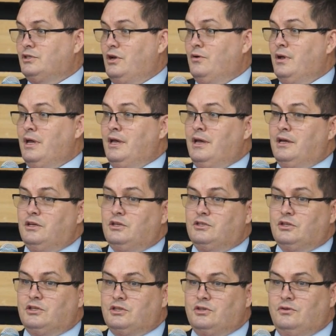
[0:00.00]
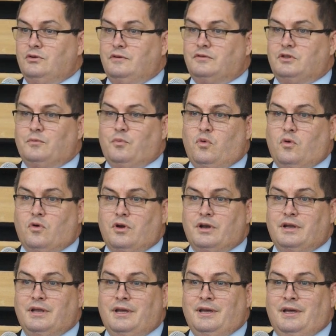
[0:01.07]
So just a slew of
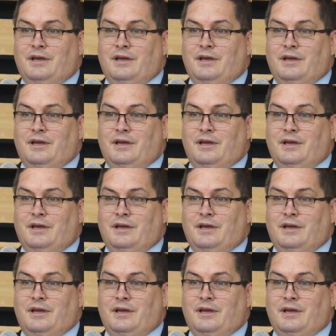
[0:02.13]
support